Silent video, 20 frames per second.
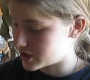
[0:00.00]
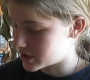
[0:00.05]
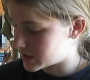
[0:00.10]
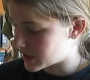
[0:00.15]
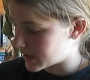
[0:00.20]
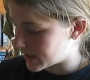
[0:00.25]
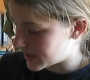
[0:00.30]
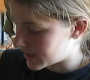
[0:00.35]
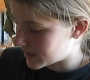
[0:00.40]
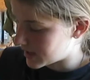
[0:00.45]

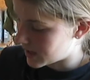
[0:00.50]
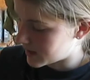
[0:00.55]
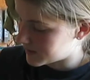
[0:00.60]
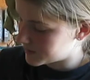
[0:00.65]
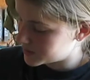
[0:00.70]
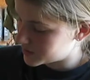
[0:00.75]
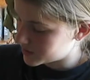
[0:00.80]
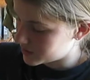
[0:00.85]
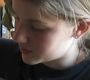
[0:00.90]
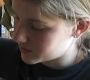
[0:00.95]
like
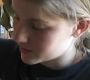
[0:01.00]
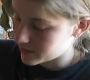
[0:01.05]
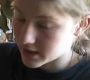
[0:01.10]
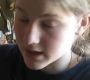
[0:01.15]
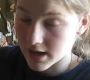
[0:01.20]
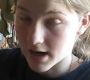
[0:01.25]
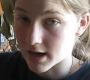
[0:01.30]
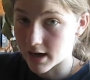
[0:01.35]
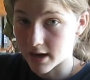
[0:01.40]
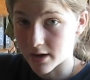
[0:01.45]
absolutely
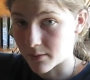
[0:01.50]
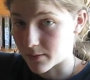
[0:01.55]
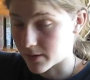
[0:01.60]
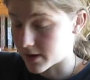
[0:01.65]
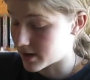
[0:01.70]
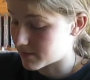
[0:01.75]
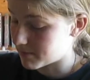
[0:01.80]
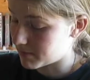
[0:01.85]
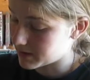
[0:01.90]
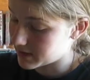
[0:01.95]
not gonna
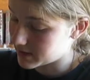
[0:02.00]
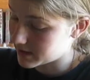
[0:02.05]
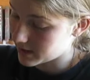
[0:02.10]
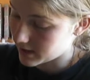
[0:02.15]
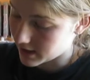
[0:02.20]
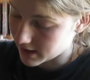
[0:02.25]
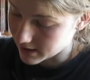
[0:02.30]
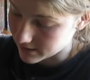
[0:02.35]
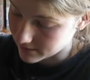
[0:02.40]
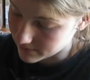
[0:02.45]
work, but
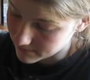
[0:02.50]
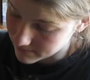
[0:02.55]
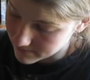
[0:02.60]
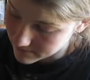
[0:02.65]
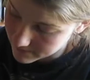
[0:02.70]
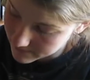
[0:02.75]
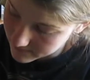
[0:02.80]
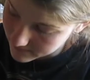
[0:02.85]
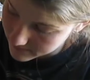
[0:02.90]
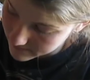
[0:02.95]

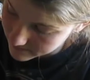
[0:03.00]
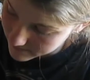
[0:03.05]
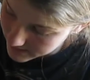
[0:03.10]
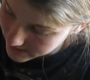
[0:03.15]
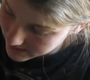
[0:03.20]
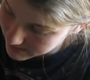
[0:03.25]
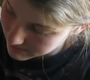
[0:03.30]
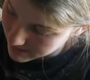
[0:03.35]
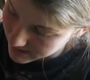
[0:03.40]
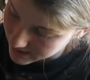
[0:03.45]

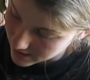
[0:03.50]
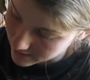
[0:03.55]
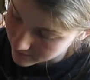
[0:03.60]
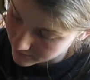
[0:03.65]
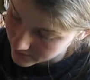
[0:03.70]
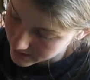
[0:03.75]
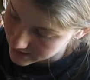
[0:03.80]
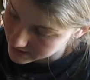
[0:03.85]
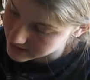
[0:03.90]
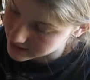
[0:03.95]
my
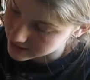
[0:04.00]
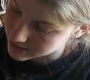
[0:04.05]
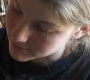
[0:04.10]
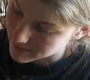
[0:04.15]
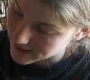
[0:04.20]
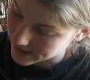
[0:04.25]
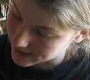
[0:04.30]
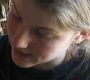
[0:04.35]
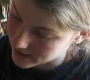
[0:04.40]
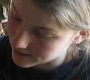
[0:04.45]
confidence is
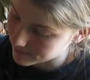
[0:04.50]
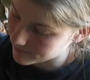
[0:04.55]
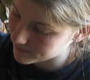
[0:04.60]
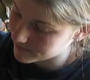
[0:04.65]
back up,